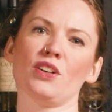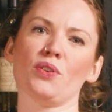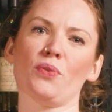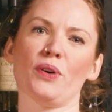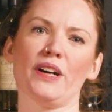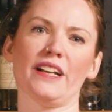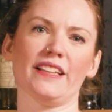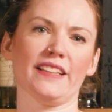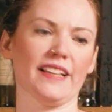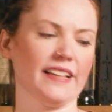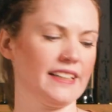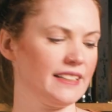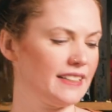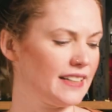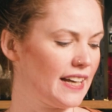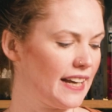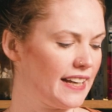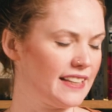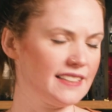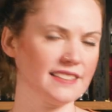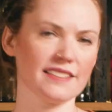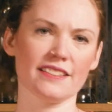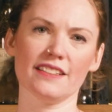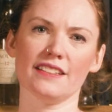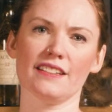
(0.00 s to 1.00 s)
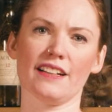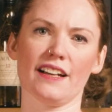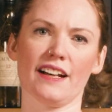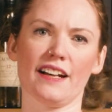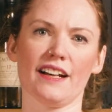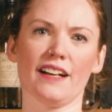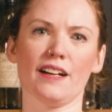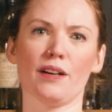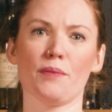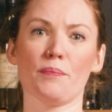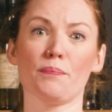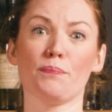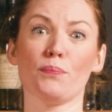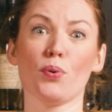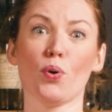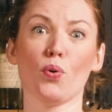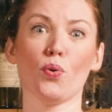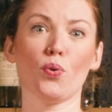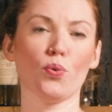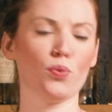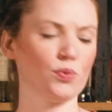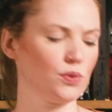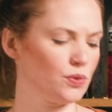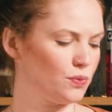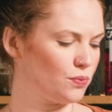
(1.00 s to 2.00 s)
Quite like nice and
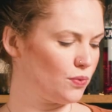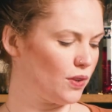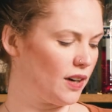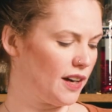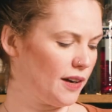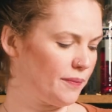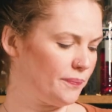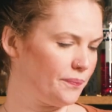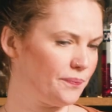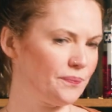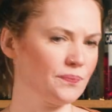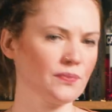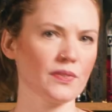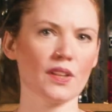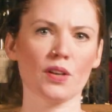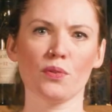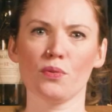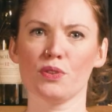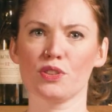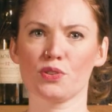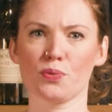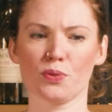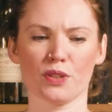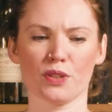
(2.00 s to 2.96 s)
bold rum, which